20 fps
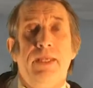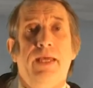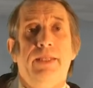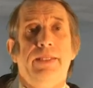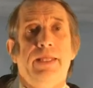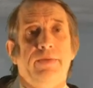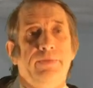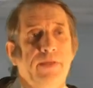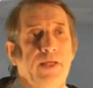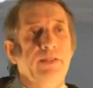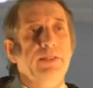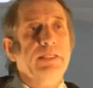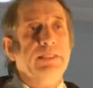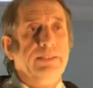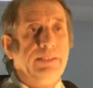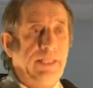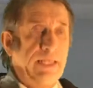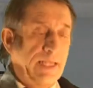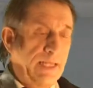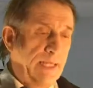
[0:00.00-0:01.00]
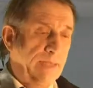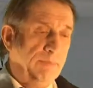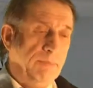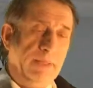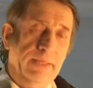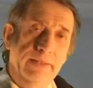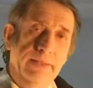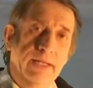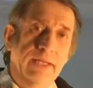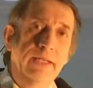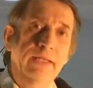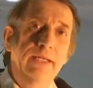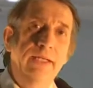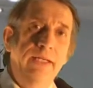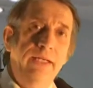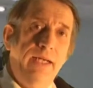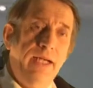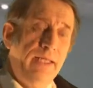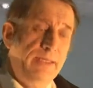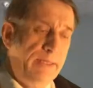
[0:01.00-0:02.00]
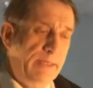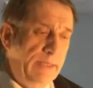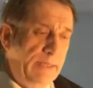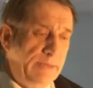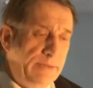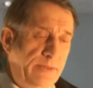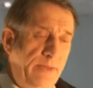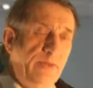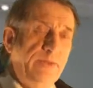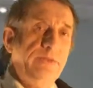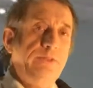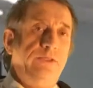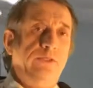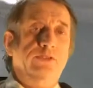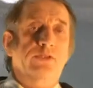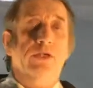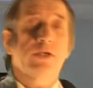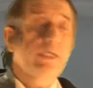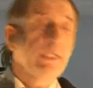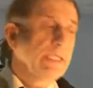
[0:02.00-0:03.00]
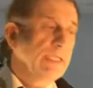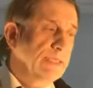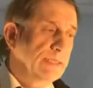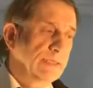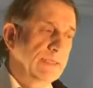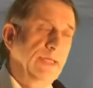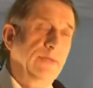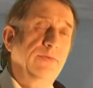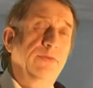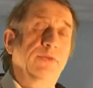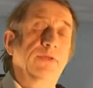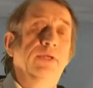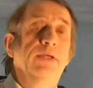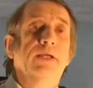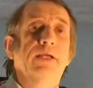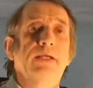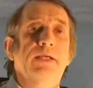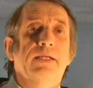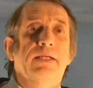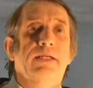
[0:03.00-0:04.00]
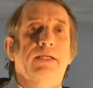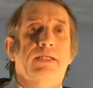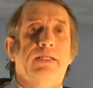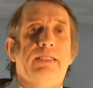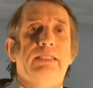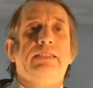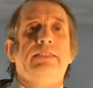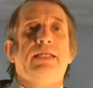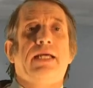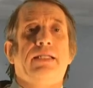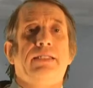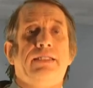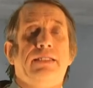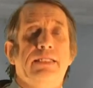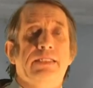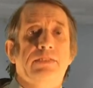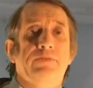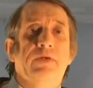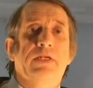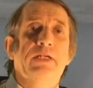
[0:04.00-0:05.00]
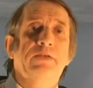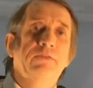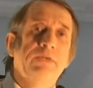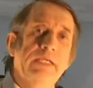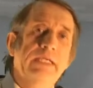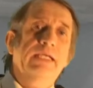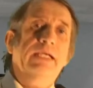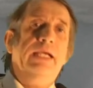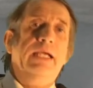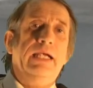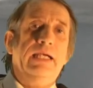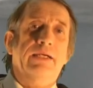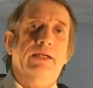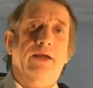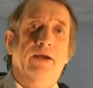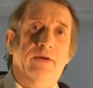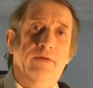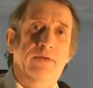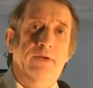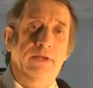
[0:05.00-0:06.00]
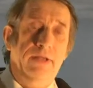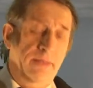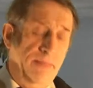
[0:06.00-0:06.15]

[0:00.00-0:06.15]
And they've done this here at Blindern, and the result is that Christianity is very weak here now.